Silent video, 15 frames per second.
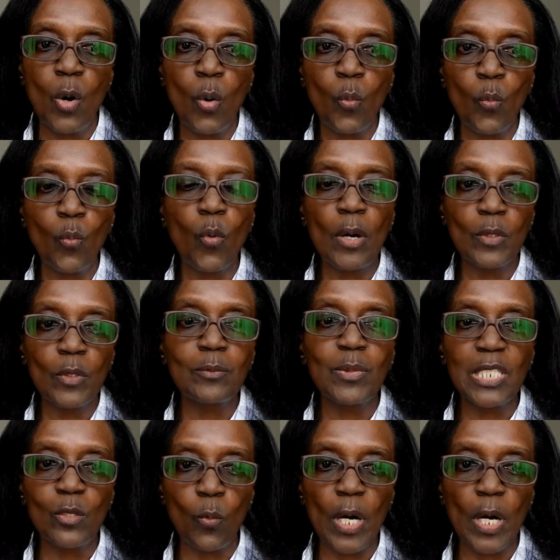What would be
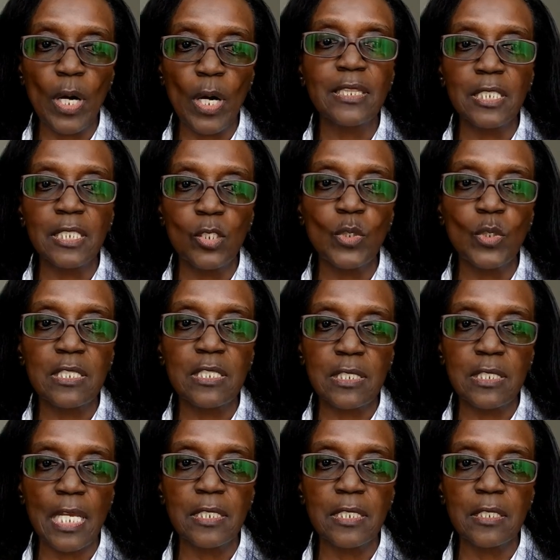the one thing you would
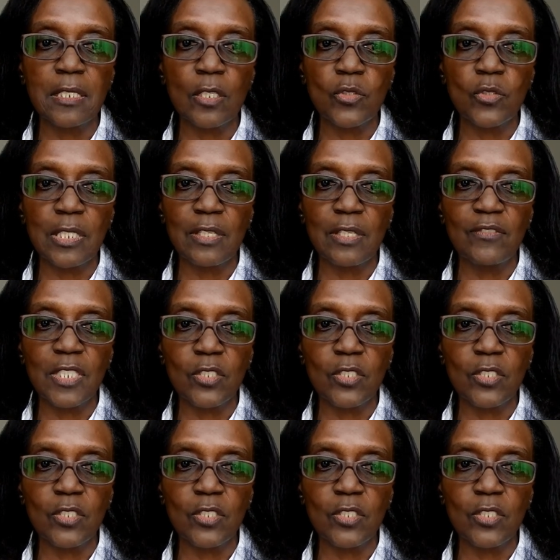say to those individuals?